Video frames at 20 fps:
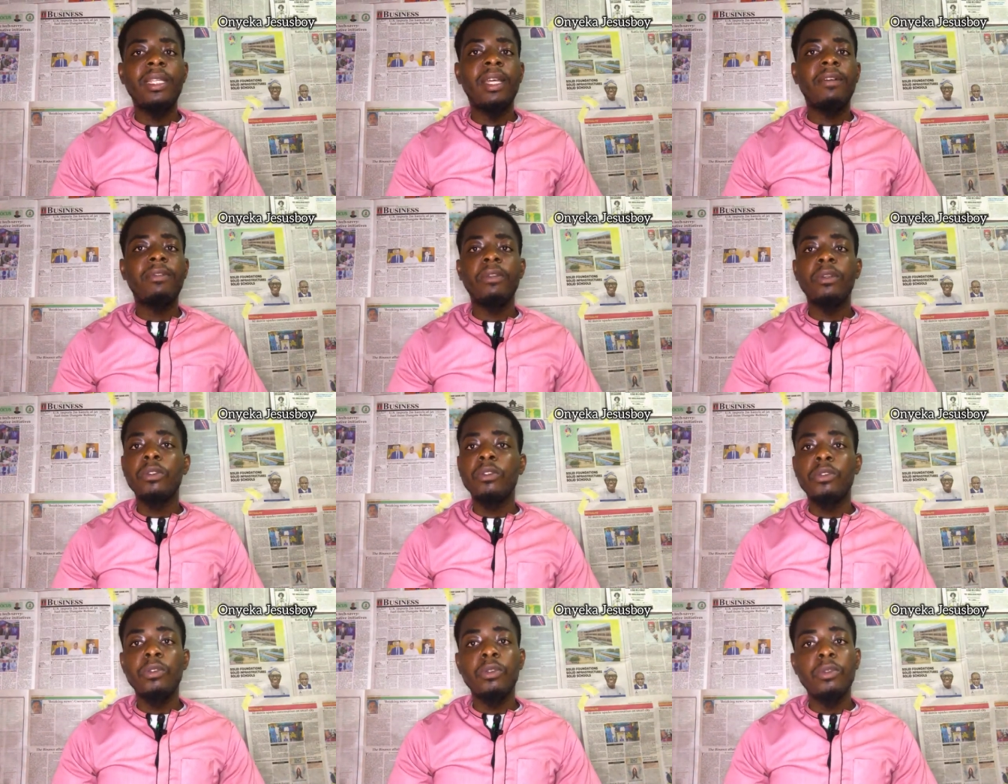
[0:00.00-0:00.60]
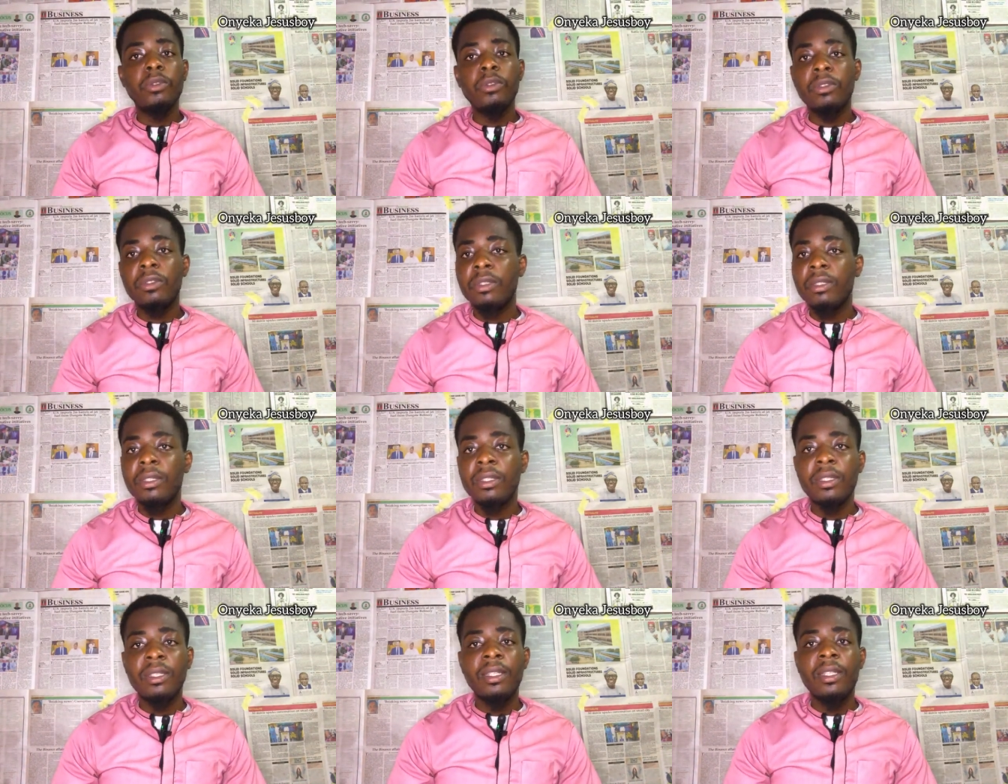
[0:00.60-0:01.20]
they have not chosen
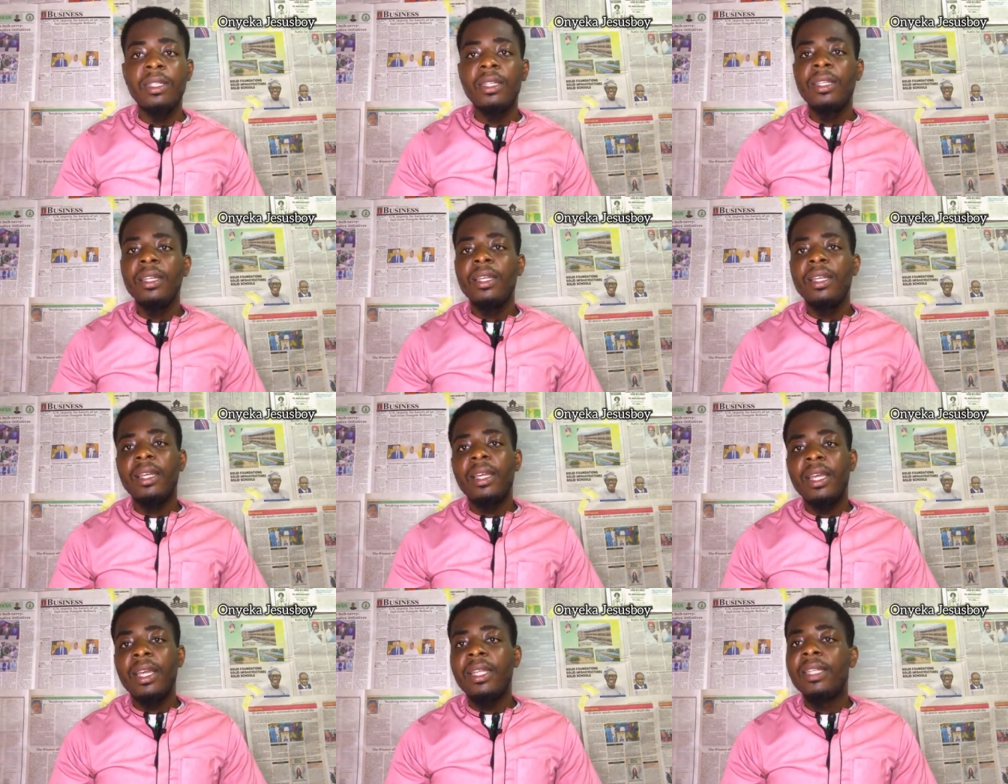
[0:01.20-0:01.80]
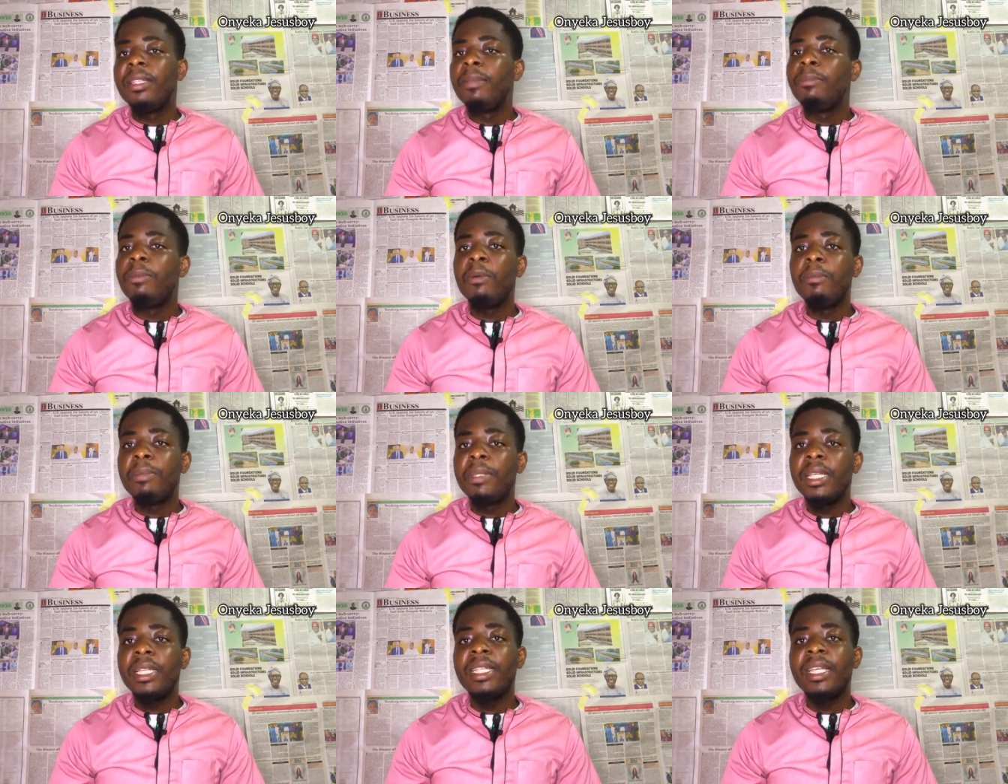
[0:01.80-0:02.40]
any pope yet.